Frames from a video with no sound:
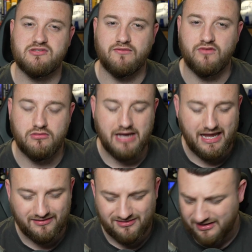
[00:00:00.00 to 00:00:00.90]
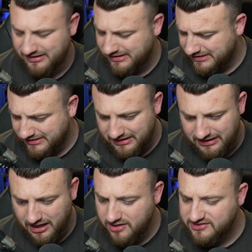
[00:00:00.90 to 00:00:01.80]
with you. And
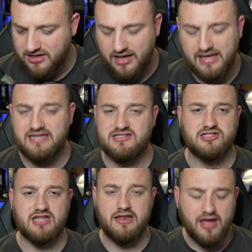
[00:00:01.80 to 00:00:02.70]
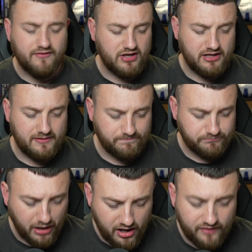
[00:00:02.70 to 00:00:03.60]
last night is just another
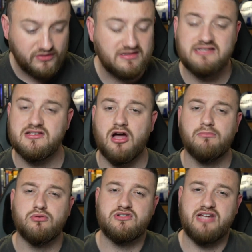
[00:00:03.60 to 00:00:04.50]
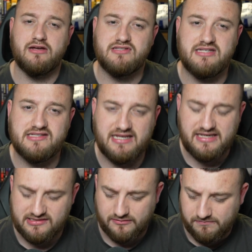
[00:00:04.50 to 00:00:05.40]
perfect example of Chelsea's
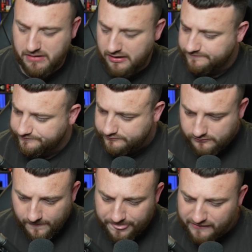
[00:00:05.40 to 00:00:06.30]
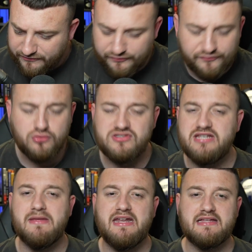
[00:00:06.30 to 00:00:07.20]
season. But for 40
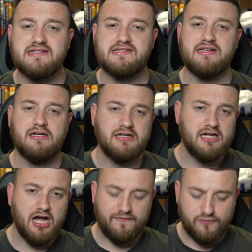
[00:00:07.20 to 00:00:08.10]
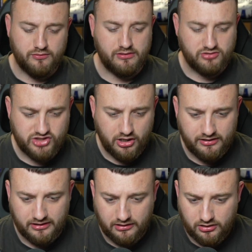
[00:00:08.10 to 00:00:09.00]
minutes, I thought we were showing
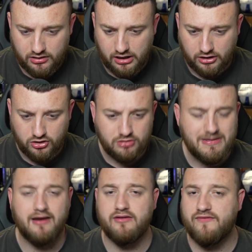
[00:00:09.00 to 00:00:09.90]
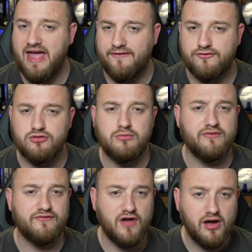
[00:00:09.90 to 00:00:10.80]
a good amount of effort. We were
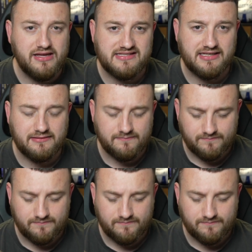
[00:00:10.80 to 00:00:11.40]
fighting.